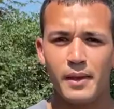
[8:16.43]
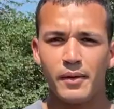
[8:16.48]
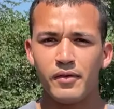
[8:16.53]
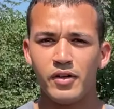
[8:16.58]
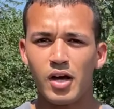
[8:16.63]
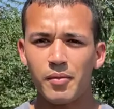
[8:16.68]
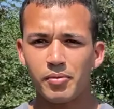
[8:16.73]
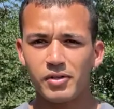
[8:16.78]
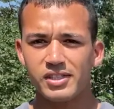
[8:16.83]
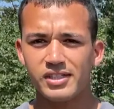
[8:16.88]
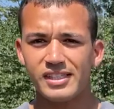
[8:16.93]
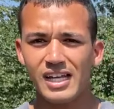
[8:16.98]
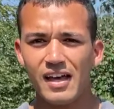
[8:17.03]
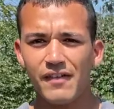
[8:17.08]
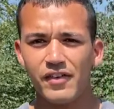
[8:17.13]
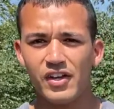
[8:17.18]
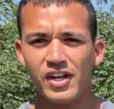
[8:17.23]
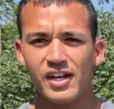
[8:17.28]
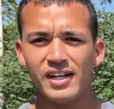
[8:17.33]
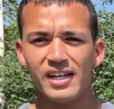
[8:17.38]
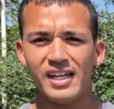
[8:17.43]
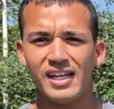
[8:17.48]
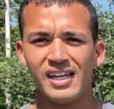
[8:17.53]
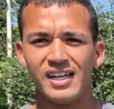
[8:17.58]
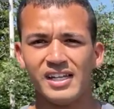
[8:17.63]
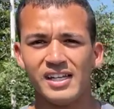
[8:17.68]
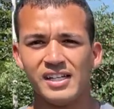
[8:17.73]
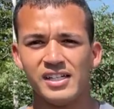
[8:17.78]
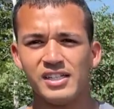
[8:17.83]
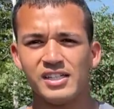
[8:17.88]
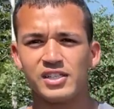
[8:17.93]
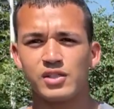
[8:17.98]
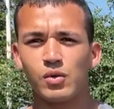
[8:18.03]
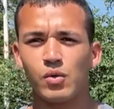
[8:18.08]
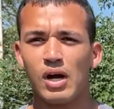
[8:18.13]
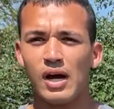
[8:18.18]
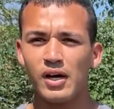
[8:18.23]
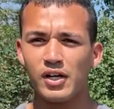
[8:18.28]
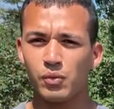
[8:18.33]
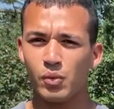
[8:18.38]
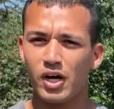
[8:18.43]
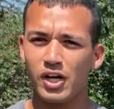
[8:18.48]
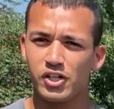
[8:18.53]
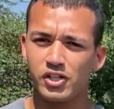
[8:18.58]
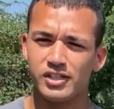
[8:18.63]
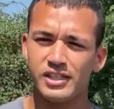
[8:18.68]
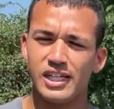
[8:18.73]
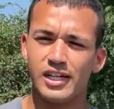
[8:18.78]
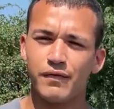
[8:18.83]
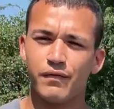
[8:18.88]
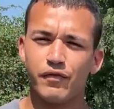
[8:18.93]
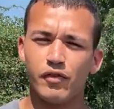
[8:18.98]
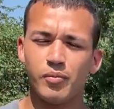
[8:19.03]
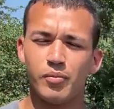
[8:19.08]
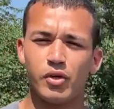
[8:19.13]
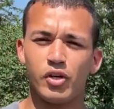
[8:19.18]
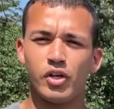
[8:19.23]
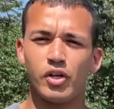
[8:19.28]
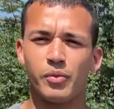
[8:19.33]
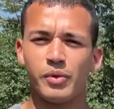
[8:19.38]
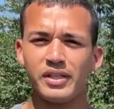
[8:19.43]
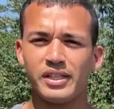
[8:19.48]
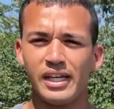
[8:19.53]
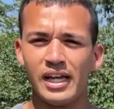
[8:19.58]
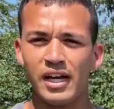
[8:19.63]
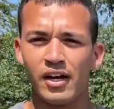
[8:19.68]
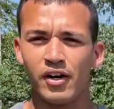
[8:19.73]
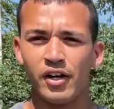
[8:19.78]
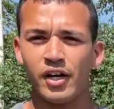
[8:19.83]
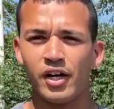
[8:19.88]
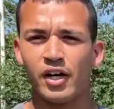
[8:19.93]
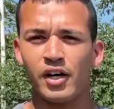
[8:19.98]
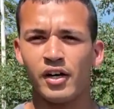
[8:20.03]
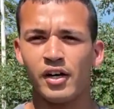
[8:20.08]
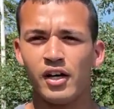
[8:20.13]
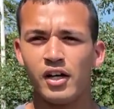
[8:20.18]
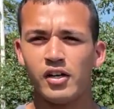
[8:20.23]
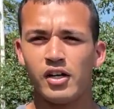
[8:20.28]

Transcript: Number seven is, uh, while you're sticking familiar with the area,